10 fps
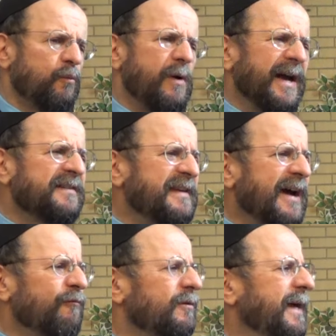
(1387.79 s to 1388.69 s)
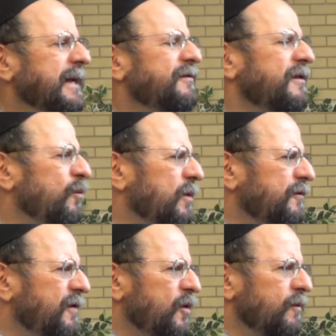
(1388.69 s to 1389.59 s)
Why is that related to the
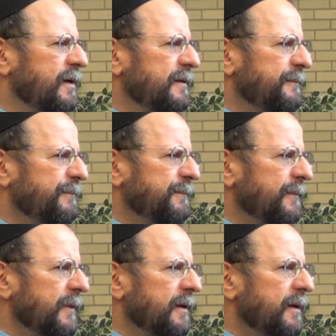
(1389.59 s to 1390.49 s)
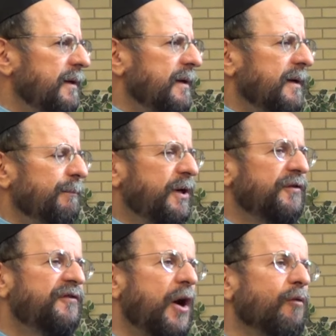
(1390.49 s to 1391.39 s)
word Torah?
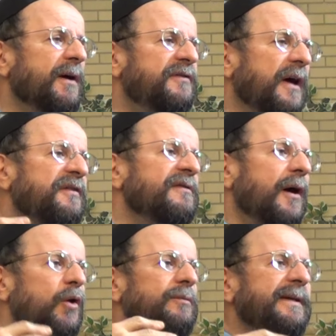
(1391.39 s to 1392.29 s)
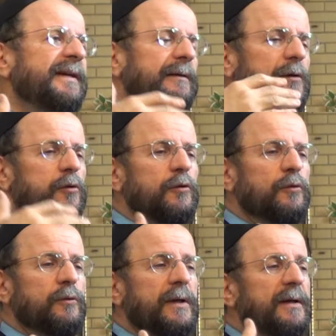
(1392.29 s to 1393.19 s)
Because Torah doesn't only
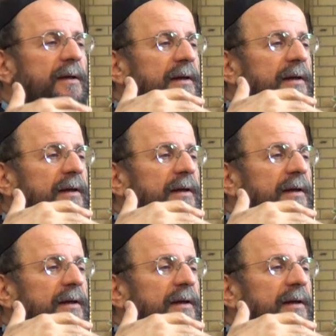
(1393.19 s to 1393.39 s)
include